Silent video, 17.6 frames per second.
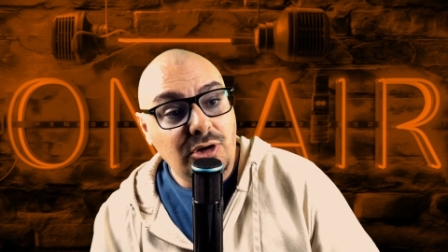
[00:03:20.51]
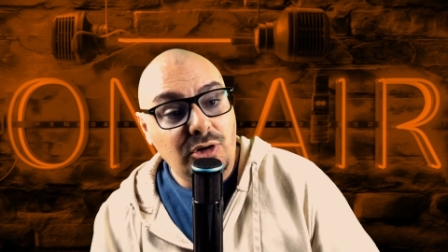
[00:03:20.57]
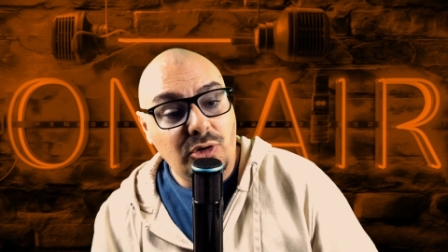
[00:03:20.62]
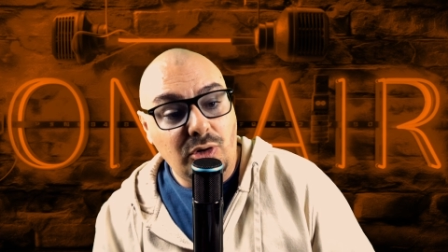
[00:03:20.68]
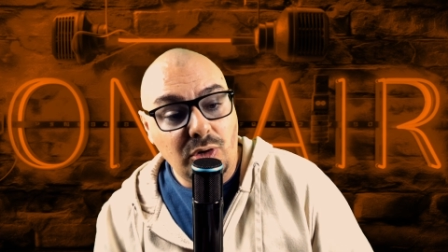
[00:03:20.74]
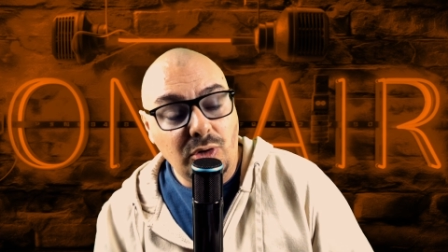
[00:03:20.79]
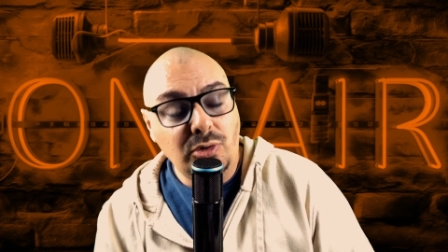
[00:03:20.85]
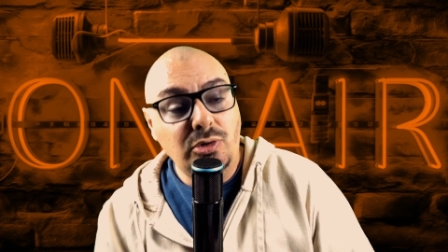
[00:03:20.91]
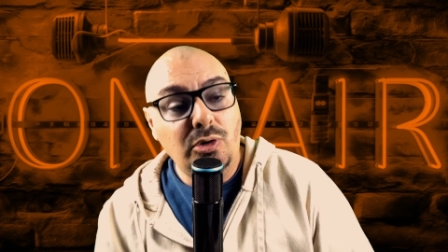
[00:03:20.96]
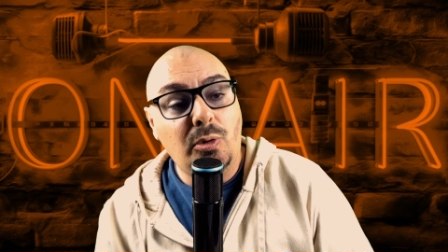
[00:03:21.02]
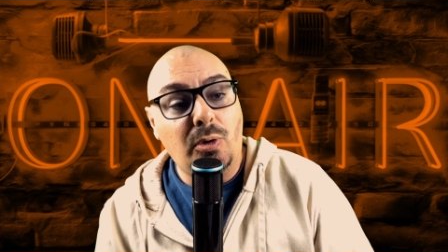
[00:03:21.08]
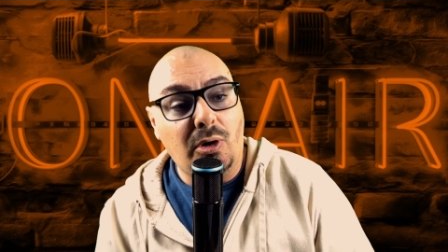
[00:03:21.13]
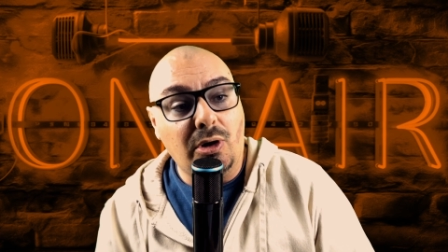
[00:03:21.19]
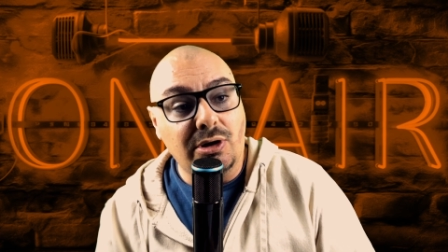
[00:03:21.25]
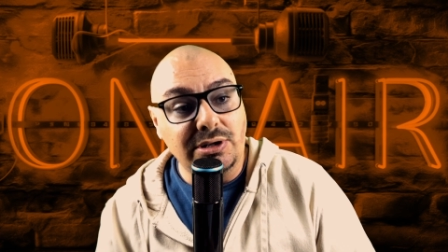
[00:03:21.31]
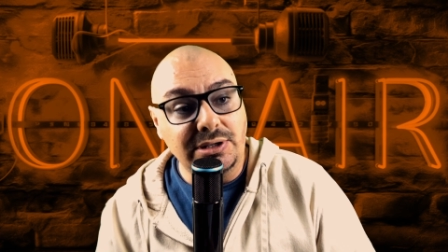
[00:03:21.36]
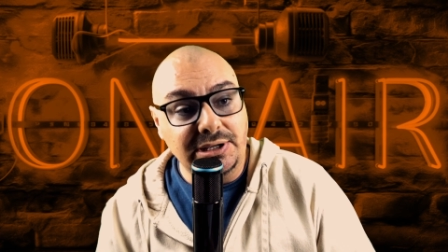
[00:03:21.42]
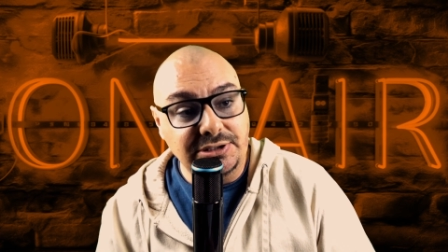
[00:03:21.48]
who New
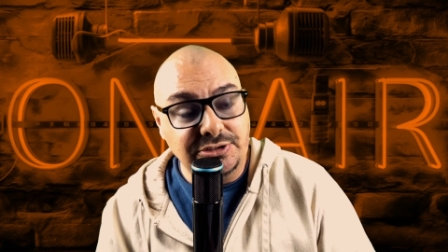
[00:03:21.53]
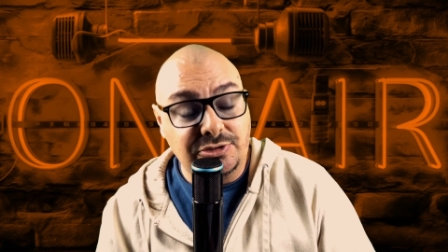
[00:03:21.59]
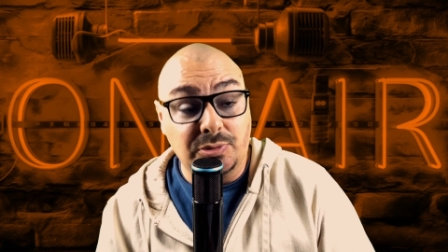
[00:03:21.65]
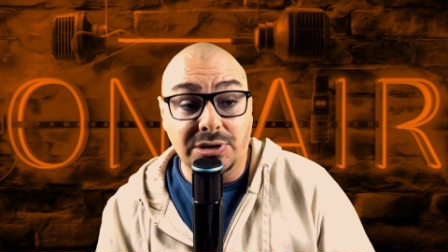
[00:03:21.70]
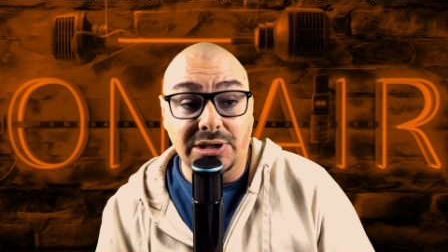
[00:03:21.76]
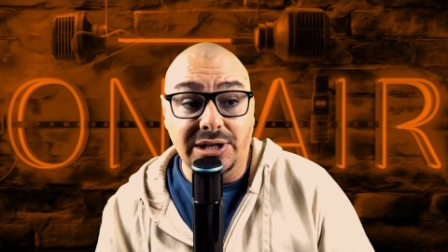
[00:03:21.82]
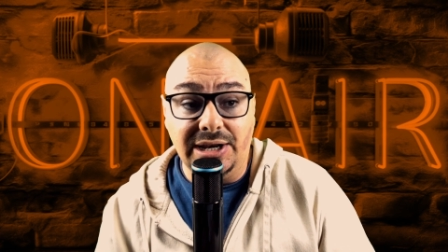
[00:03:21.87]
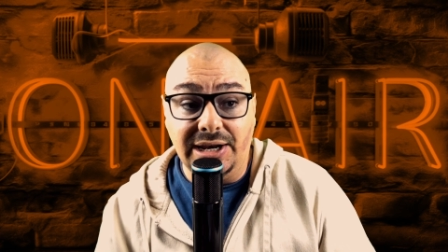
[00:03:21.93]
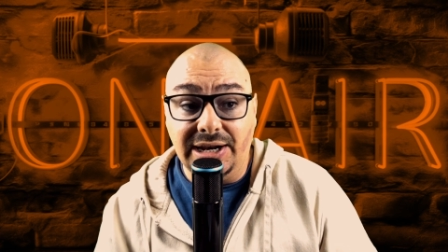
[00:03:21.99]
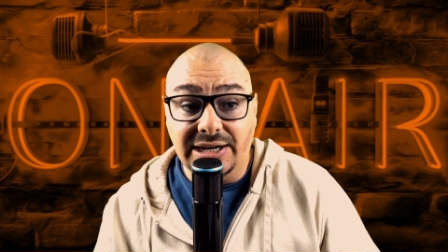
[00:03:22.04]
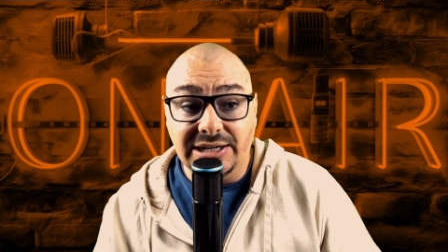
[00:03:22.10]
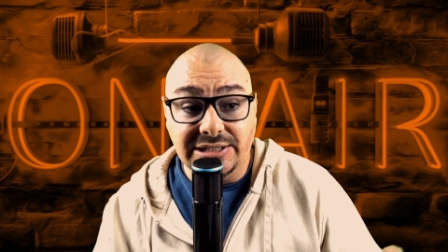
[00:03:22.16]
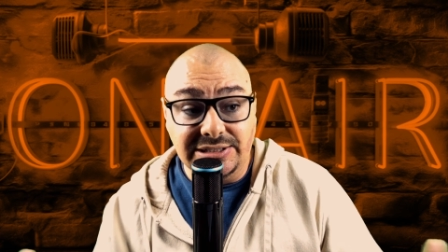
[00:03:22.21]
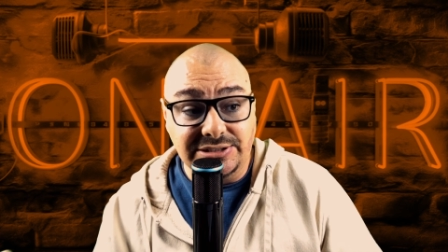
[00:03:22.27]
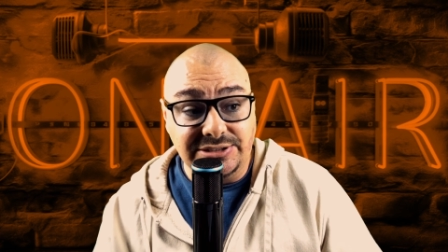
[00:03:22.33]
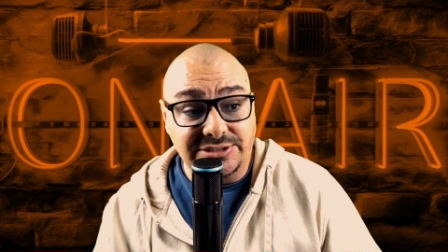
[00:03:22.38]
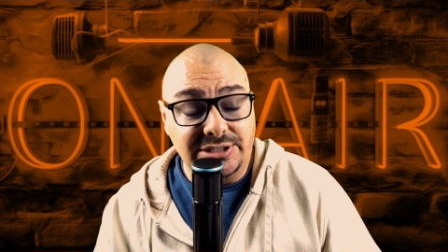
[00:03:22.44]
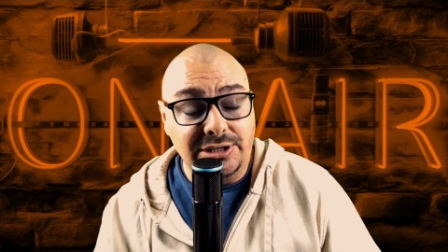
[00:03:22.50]
Orleans really
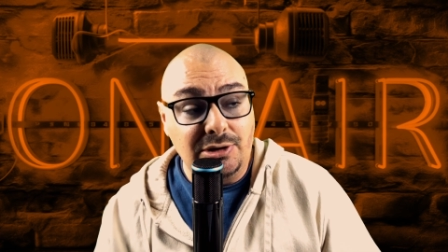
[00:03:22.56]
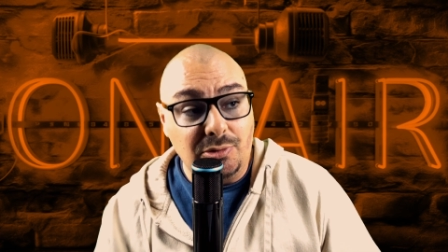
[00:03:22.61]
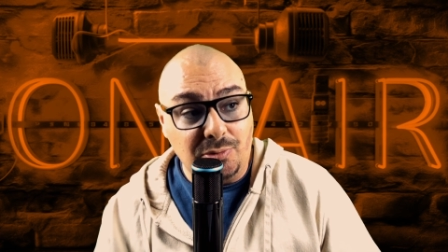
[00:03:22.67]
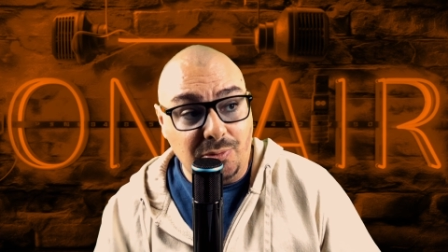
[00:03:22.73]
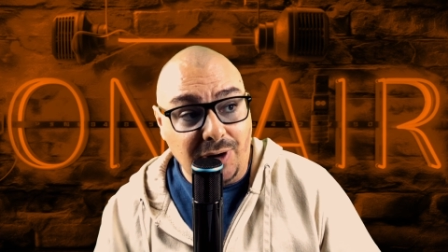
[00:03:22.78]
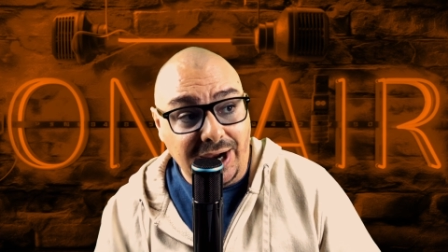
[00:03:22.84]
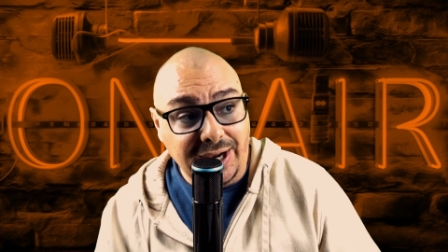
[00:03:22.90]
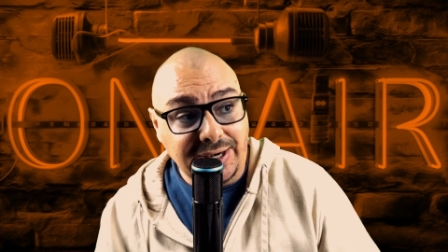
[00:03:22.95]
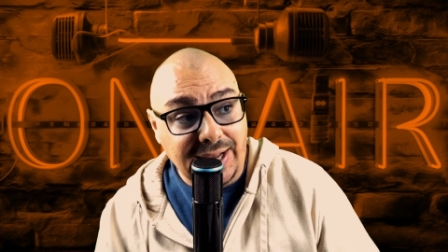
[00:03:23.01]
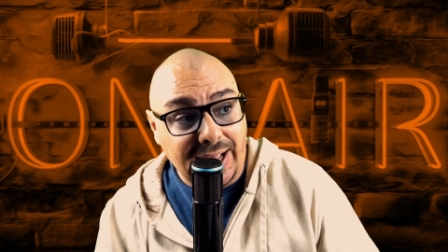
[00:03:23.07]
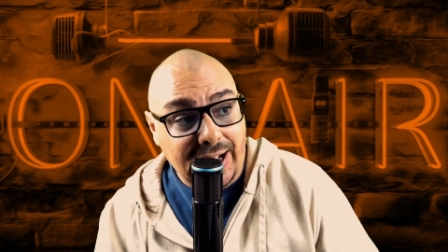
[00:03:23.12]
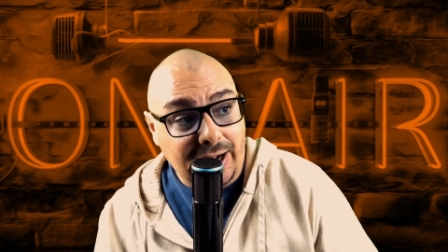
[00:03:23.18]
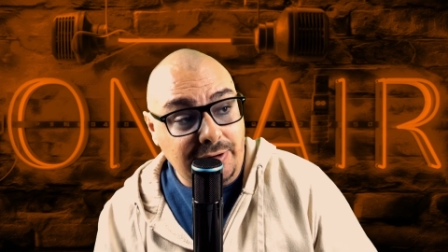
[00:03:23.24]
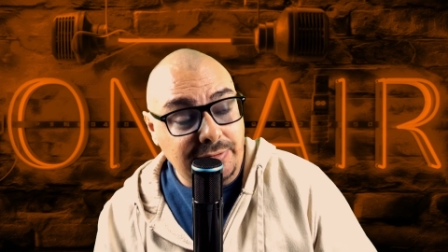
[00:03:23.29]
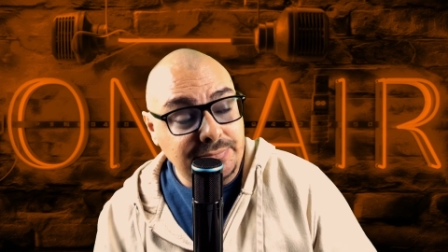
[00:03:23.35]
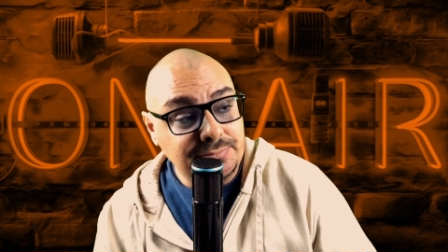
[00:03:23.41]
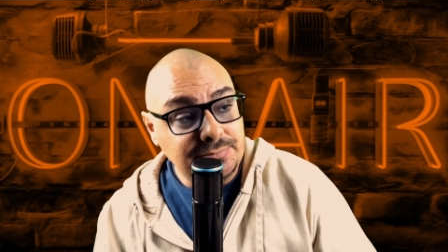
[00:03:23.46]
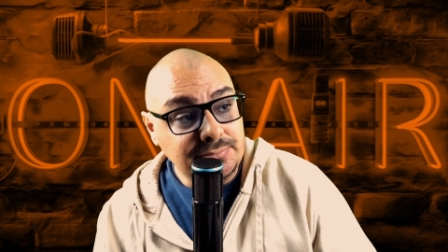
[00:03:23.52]
is right
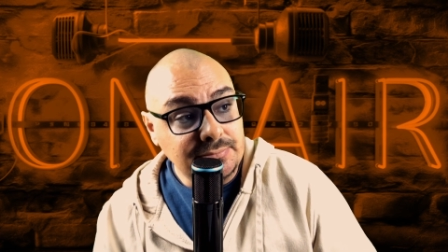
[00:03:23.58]
now.